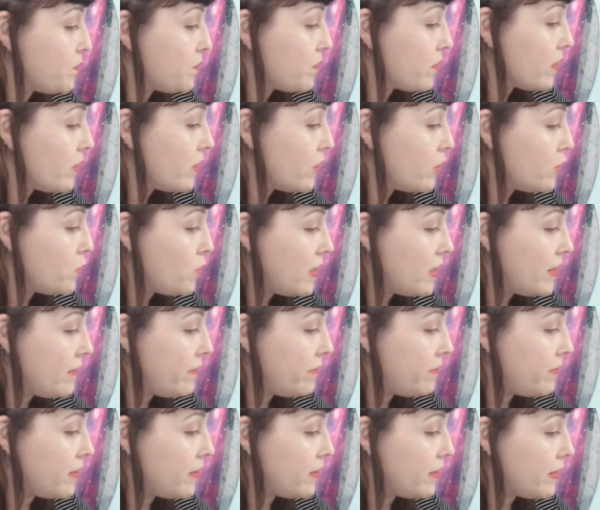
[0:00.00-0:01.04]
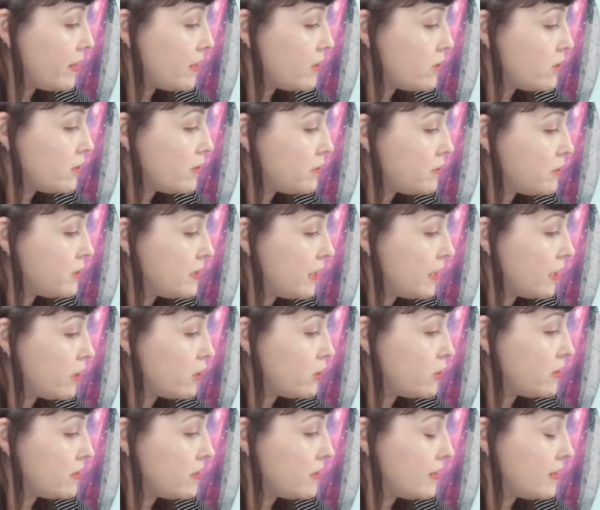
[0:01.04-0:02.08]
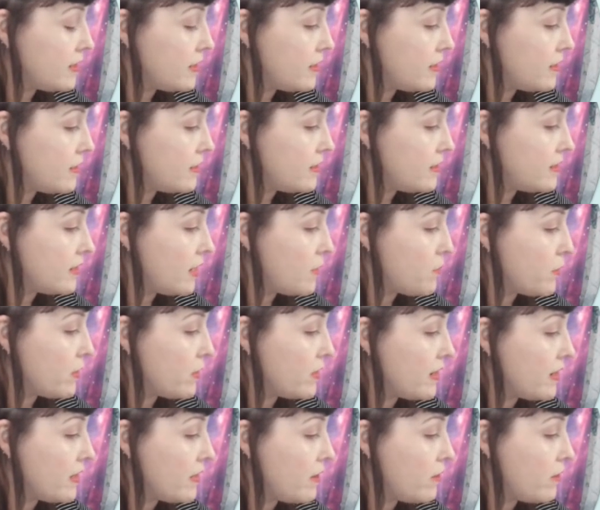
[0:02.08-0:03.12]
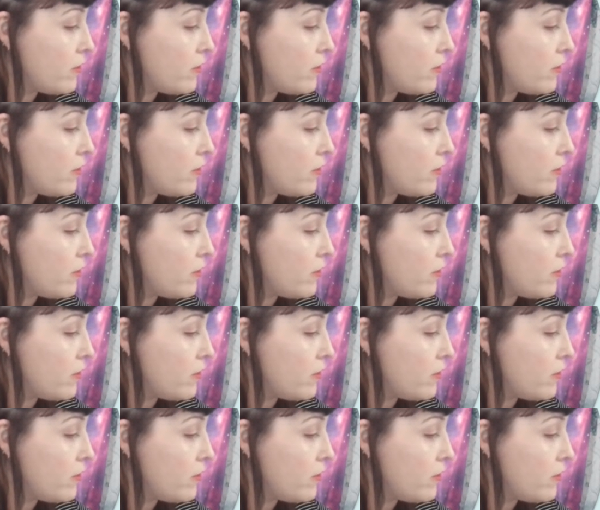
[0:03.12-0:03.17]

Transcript: You want to fill each of those sections in separately though.